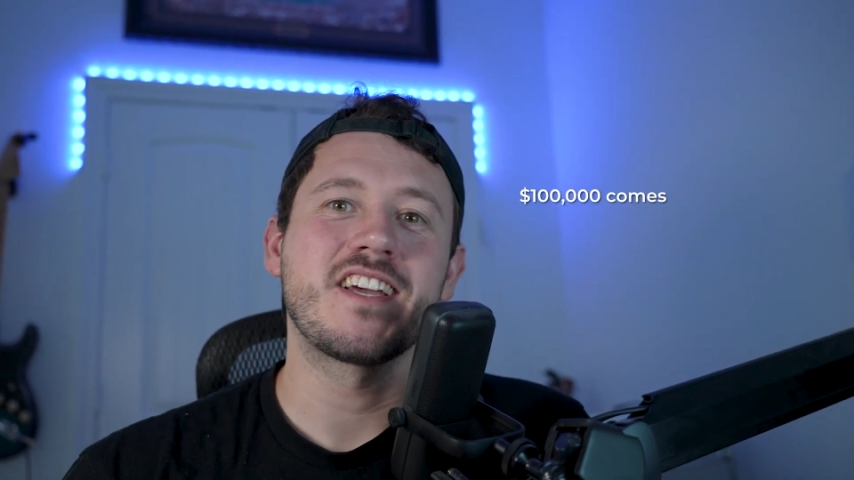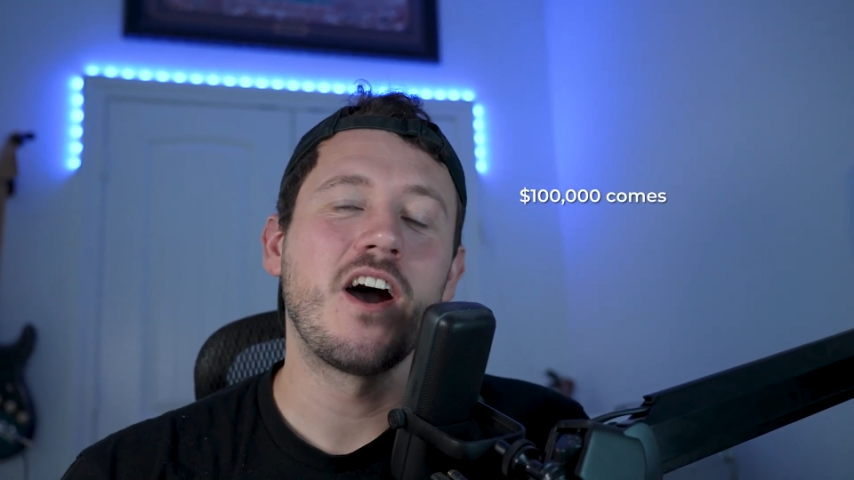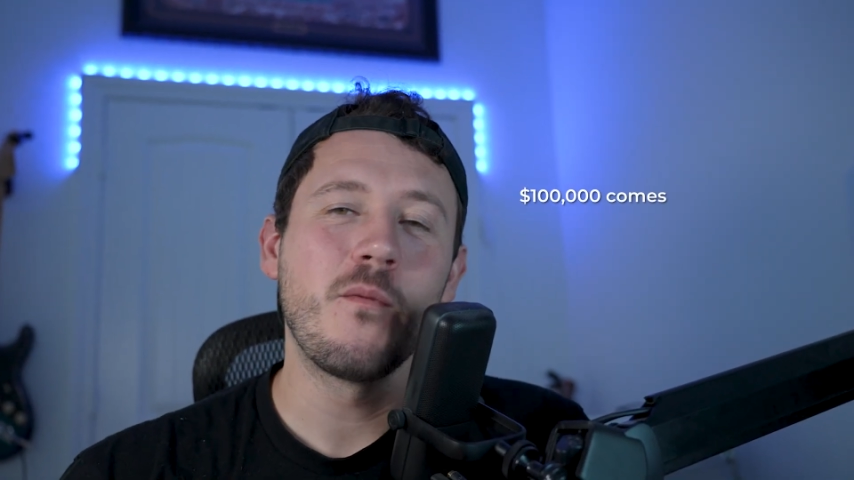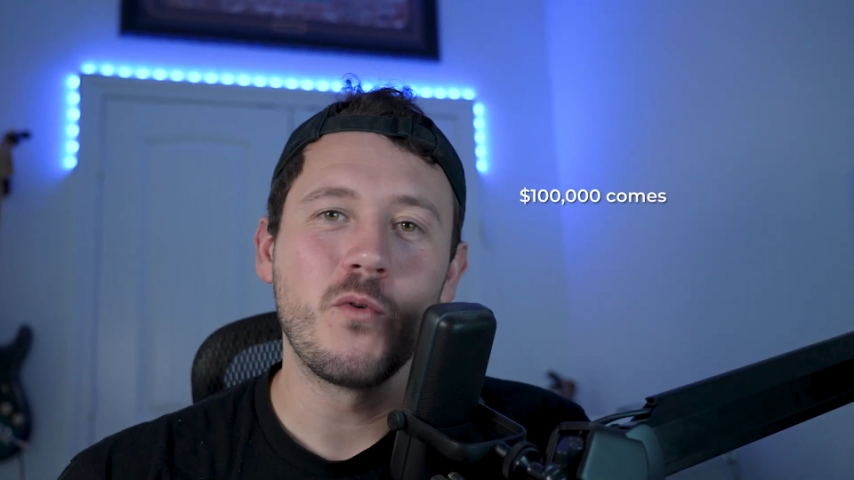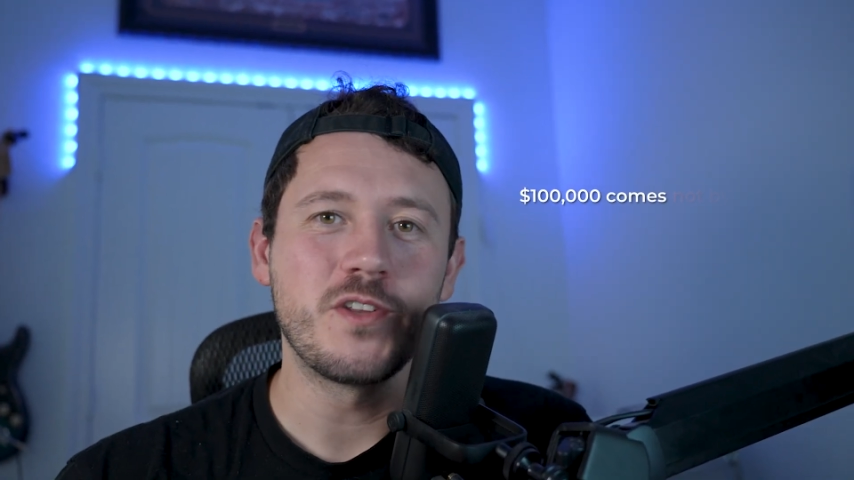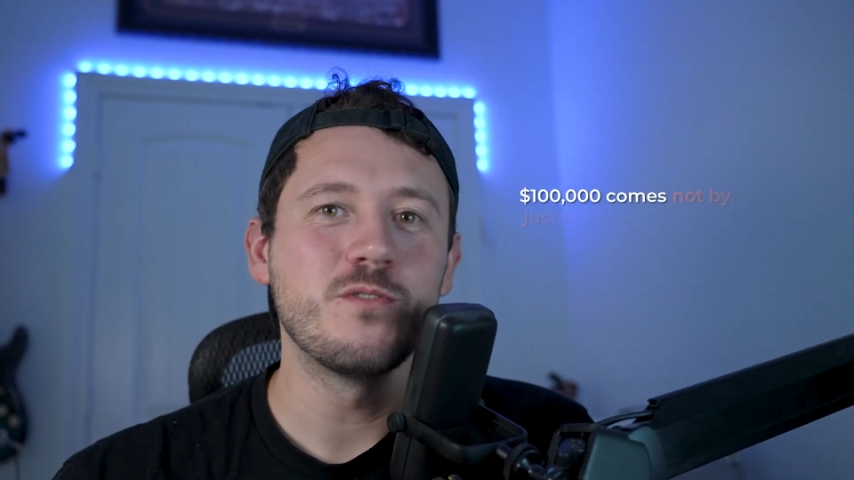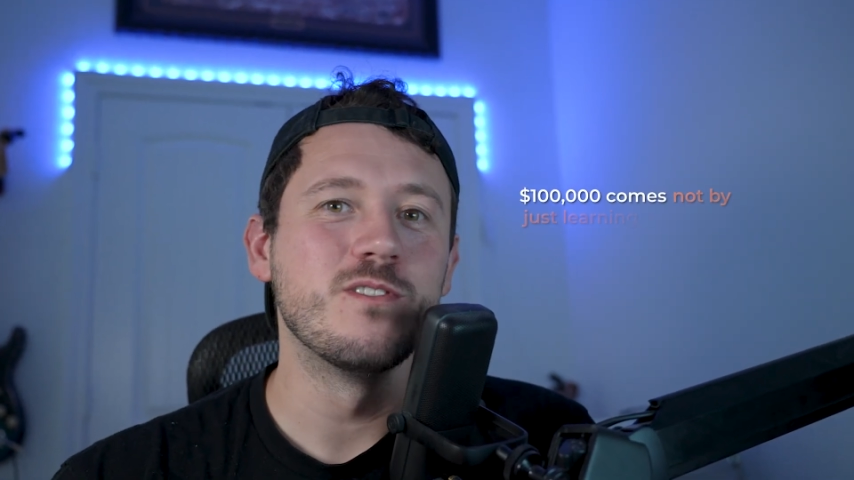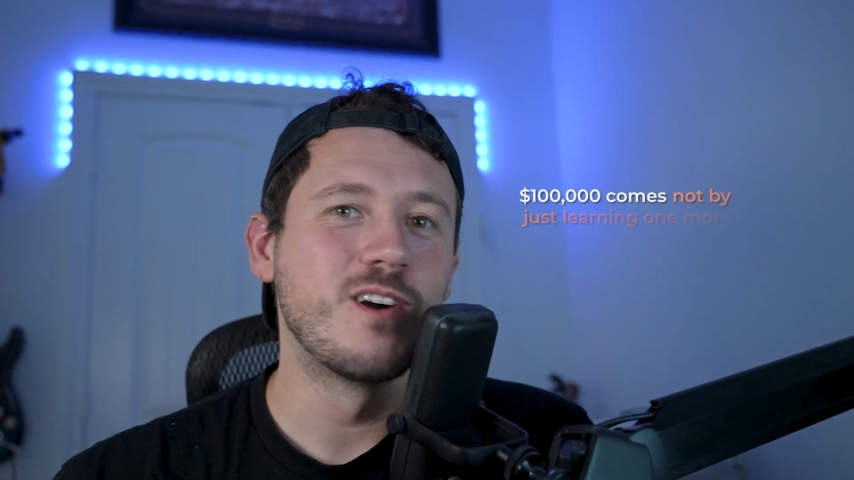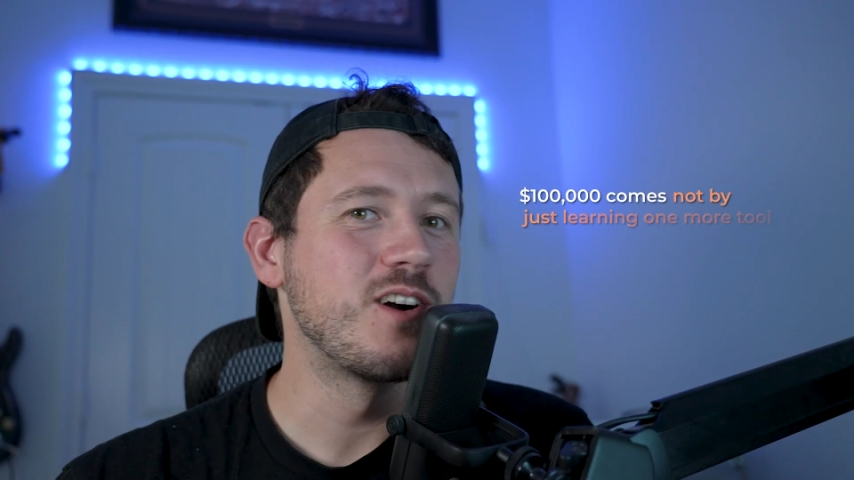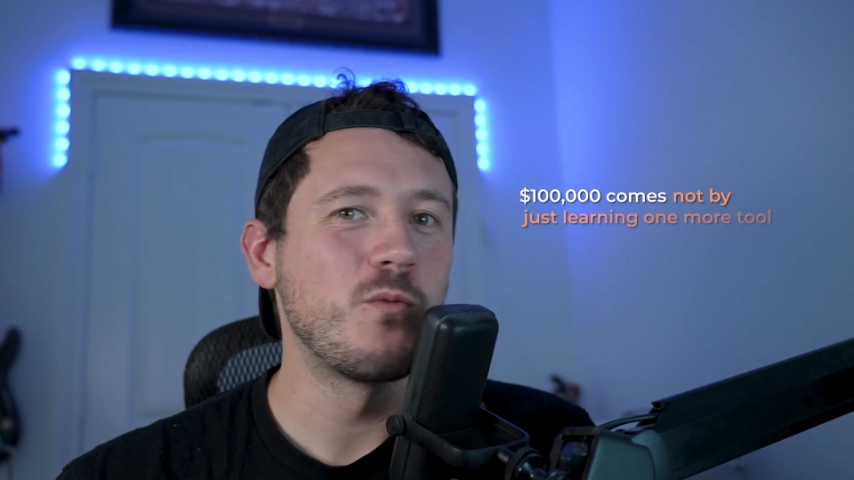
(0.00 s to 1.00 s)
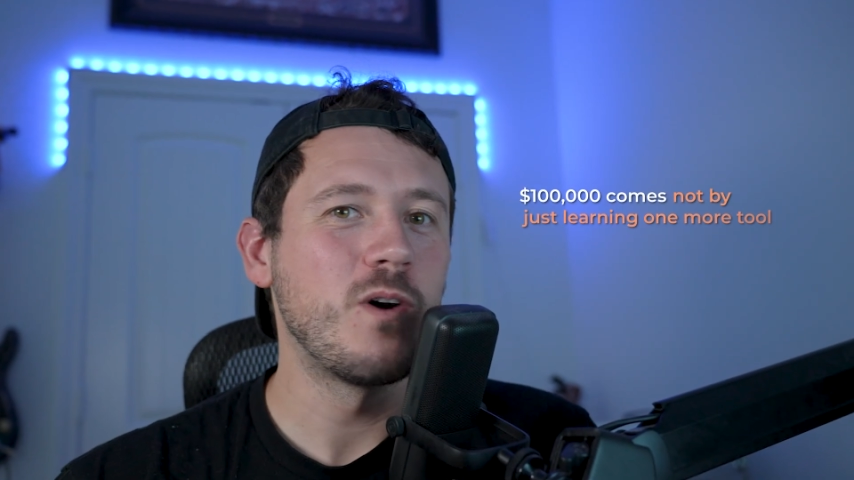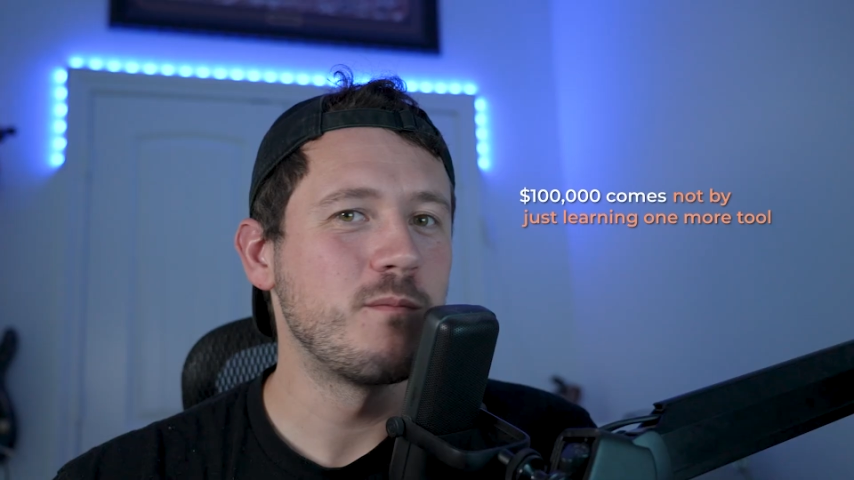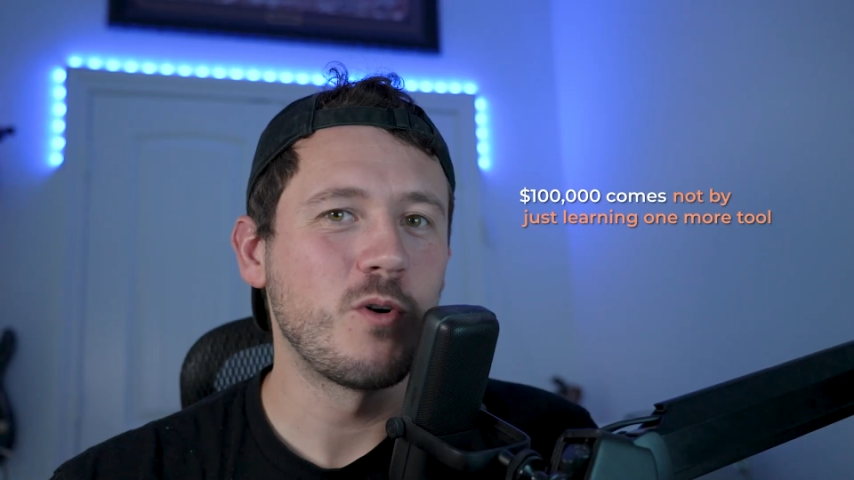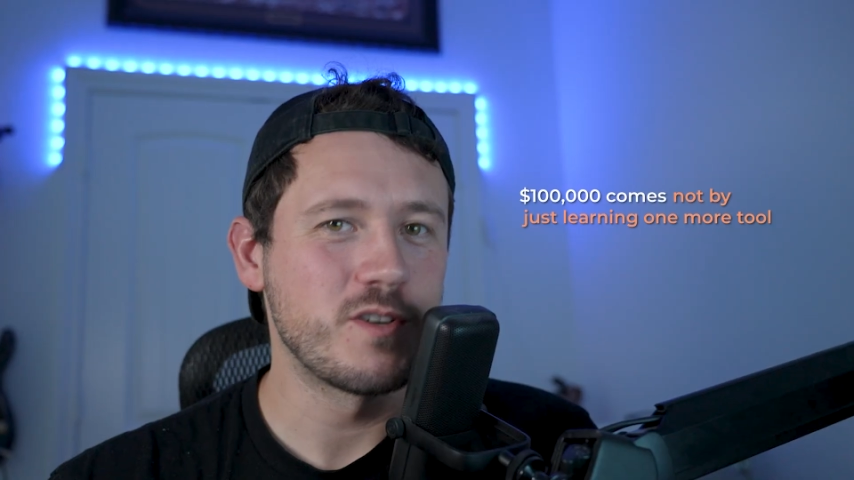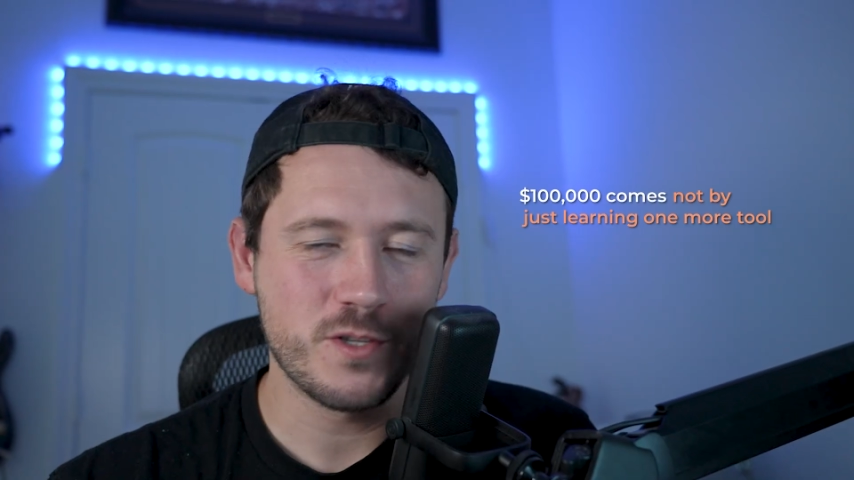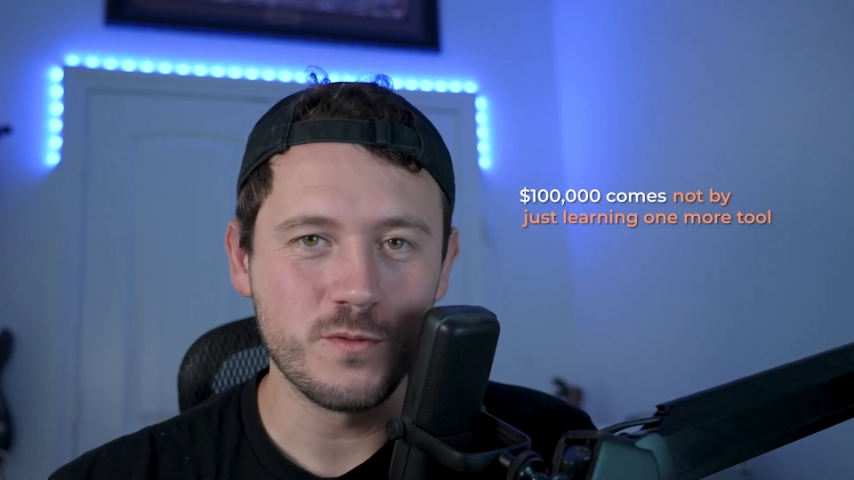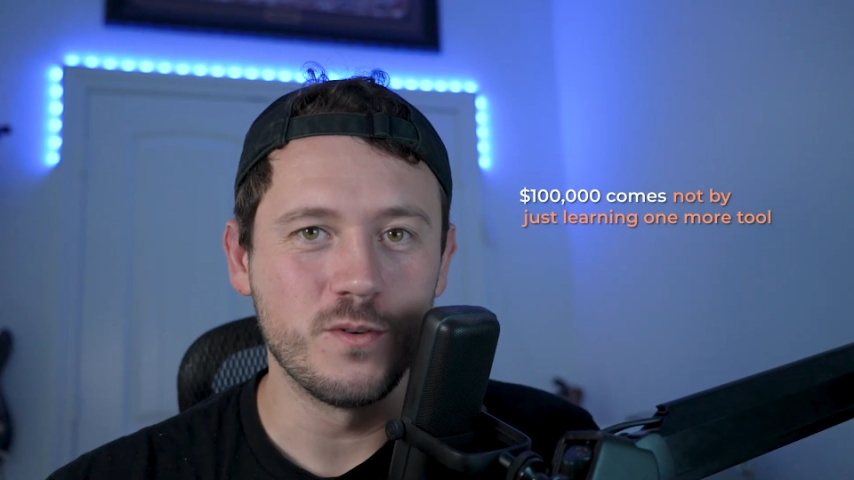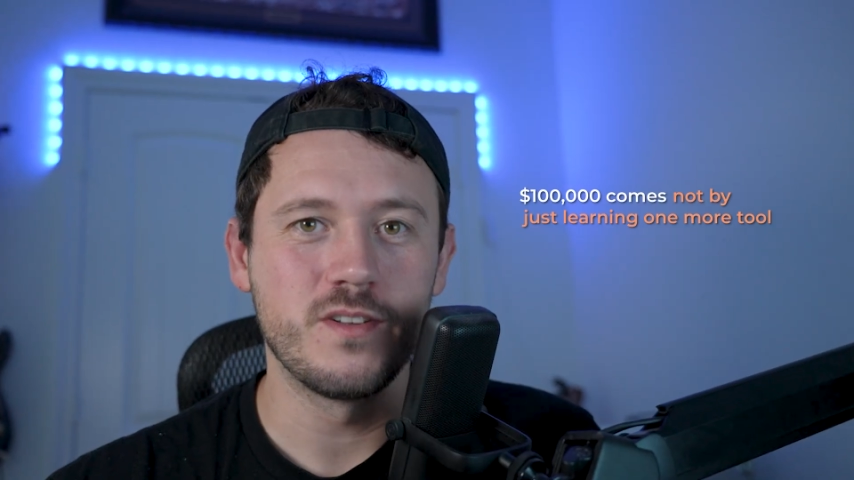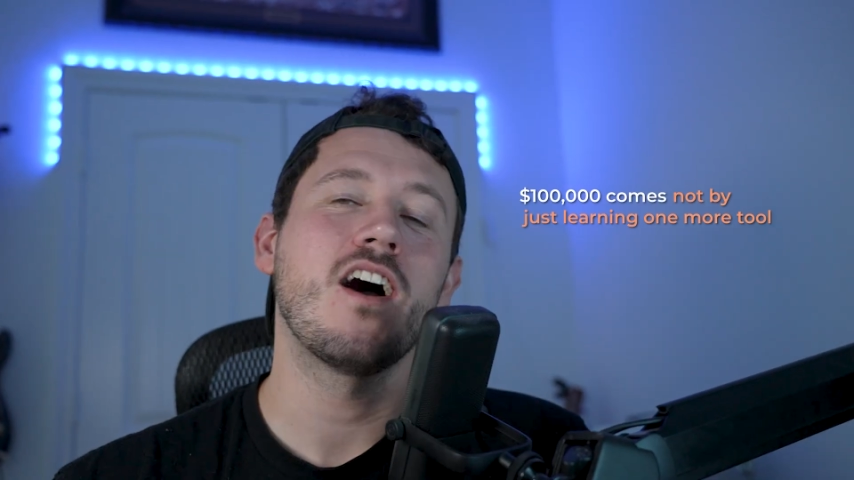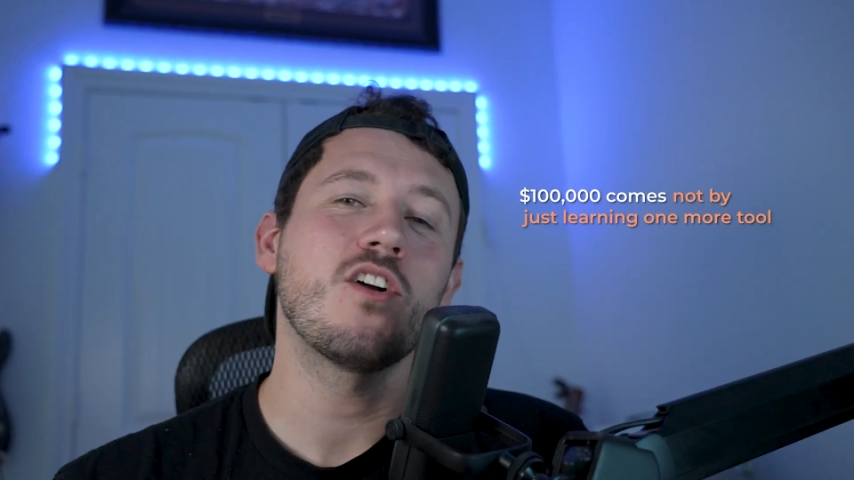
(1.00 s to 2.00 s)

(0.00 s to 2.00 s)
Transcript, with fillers: come when you learn one more tool.